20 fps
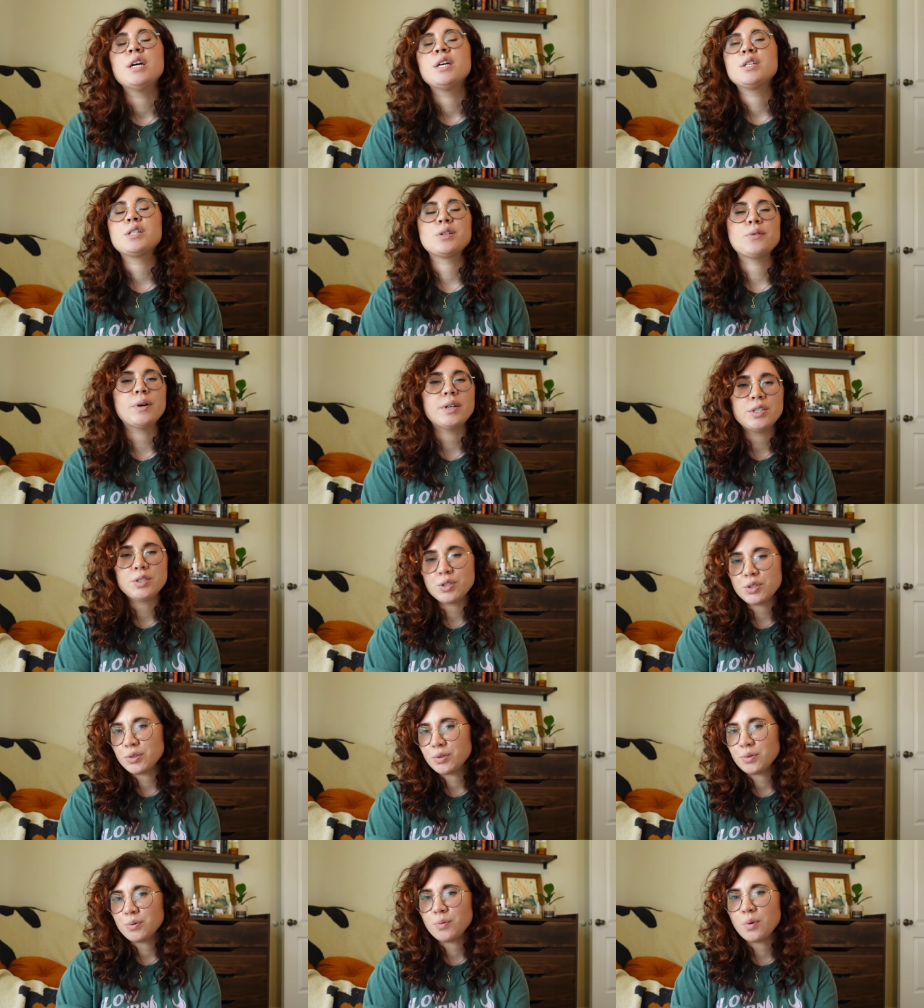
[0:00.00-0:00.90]
So I
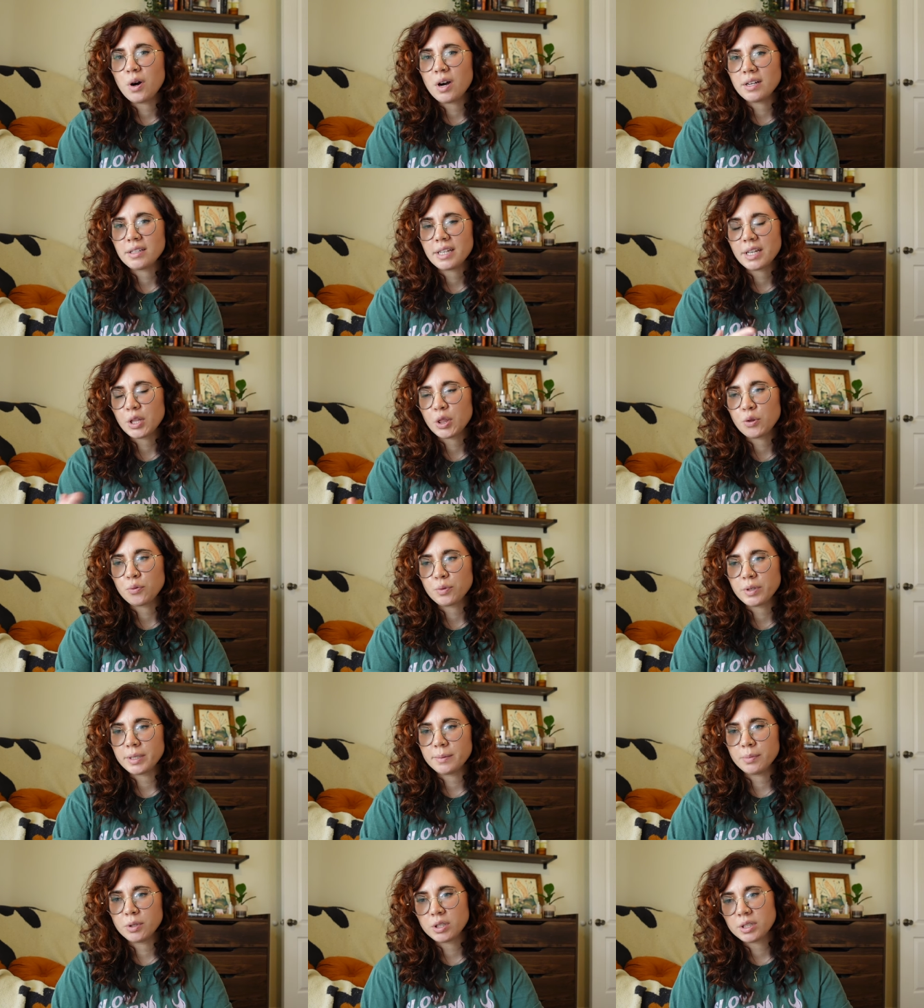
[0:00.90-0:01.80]
do want like
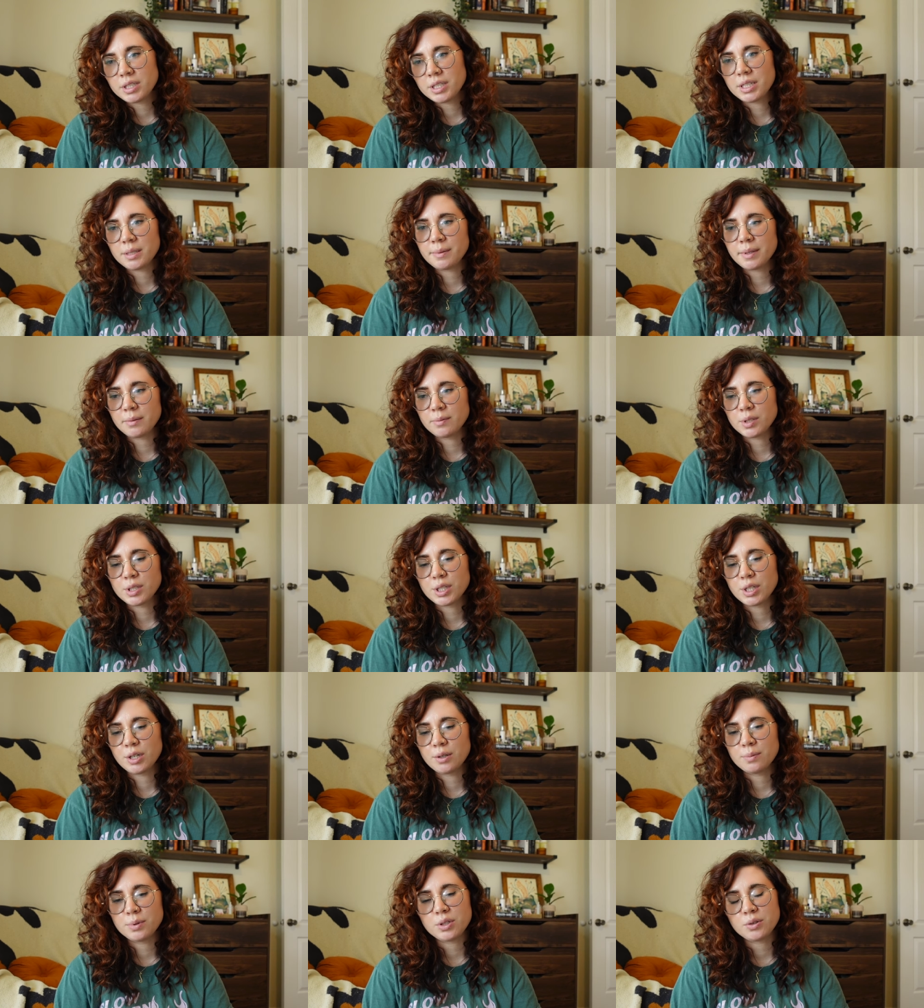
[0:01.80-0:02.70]
three books to be able to
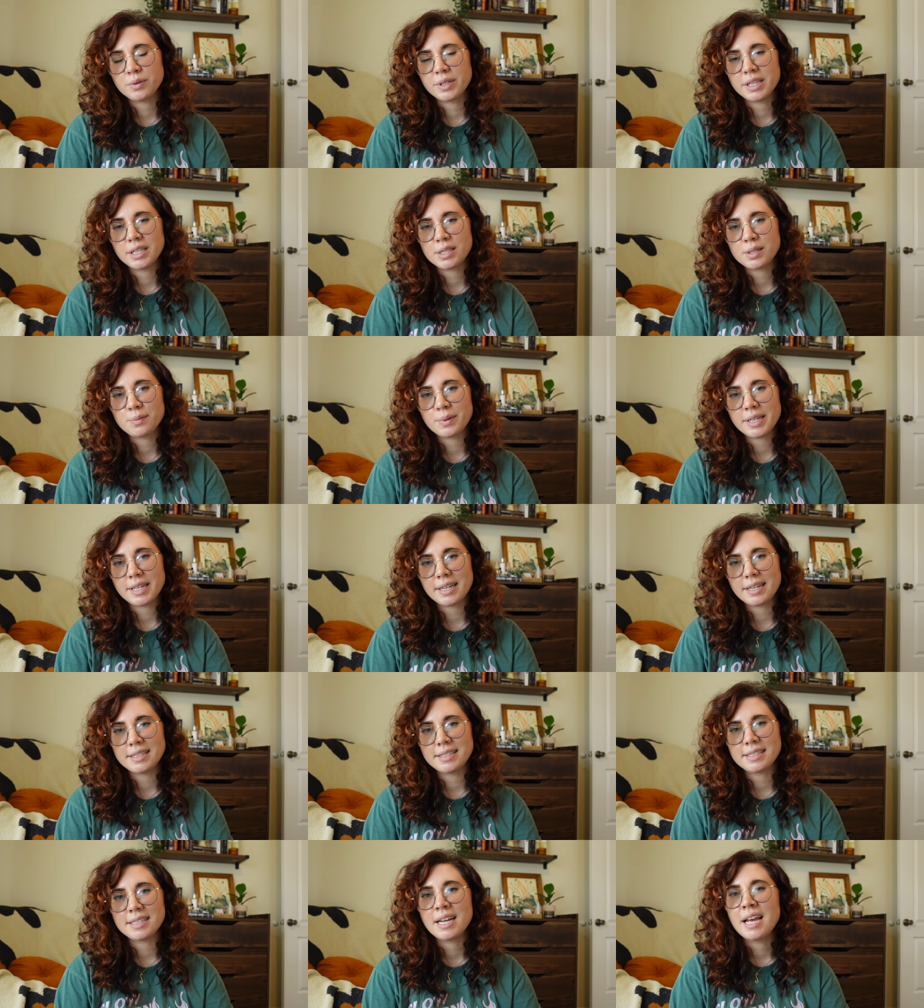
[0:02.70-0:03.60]
go between this
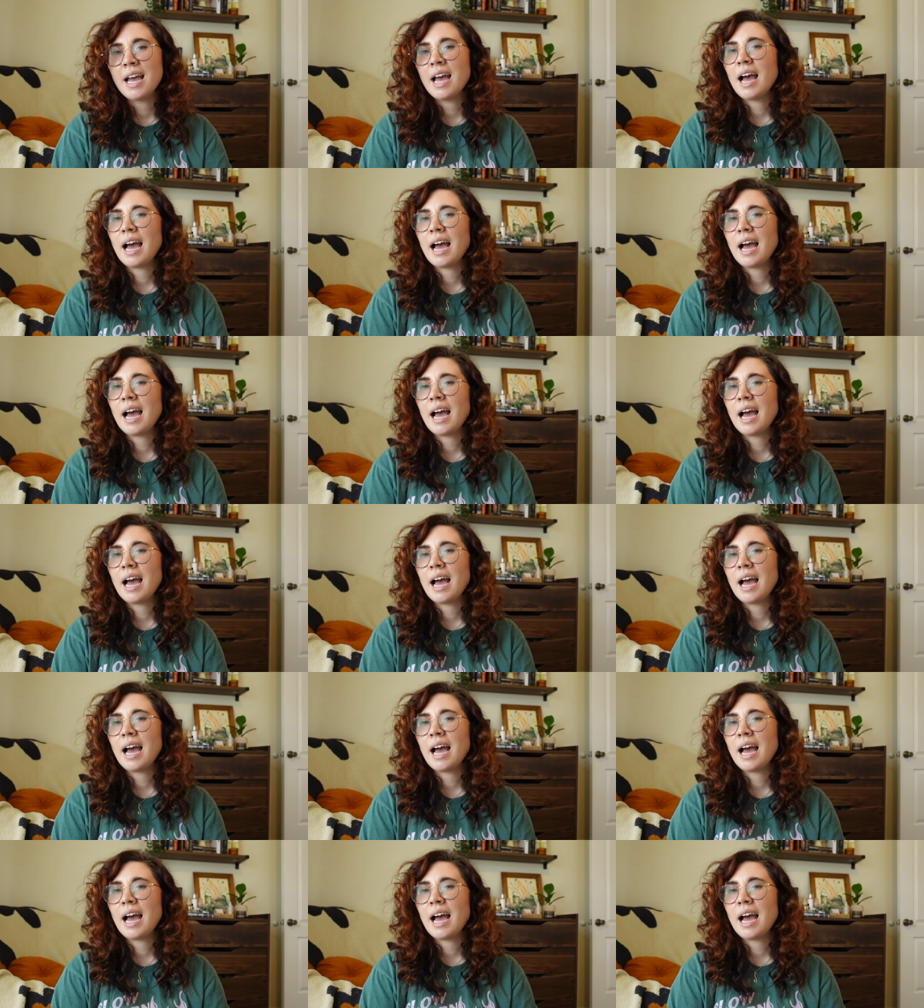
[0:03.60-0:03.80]
weekend.